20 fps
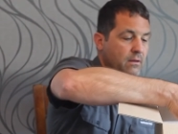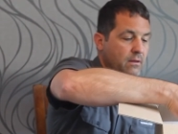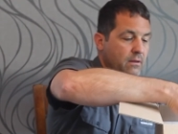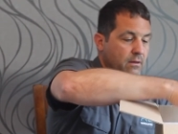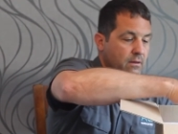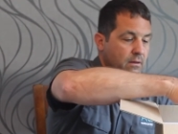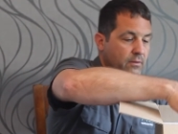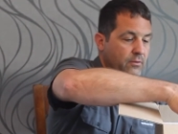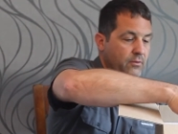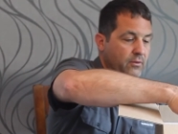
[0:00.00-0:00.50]

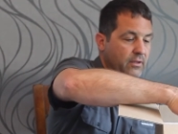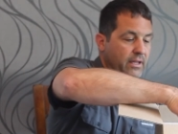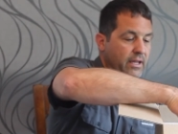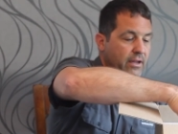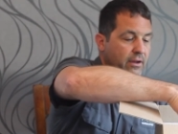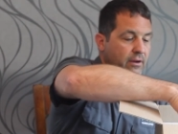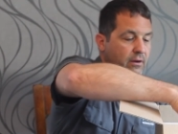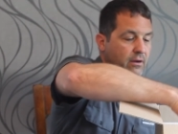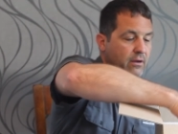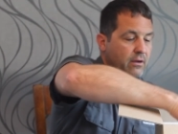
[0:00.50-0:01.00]
Another
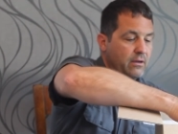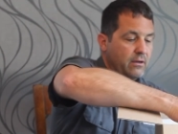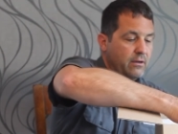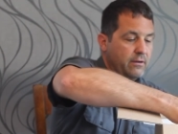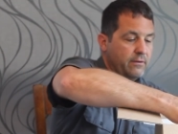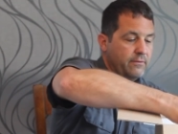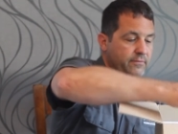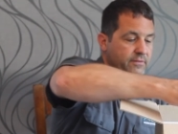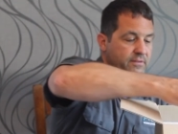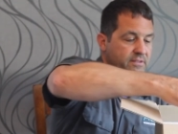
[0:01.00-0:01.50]
layer
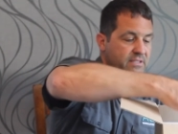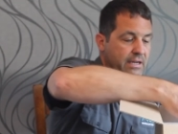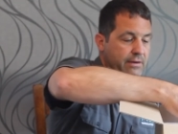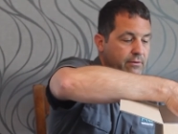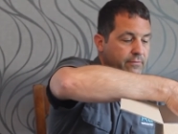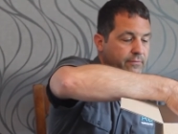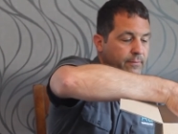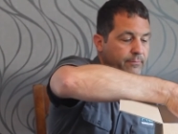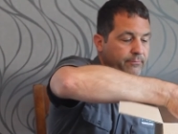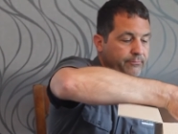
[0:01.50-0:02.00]
of
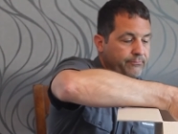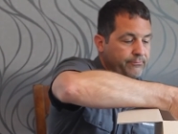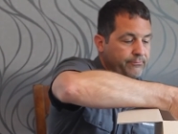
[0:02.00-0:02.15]
styrofoam.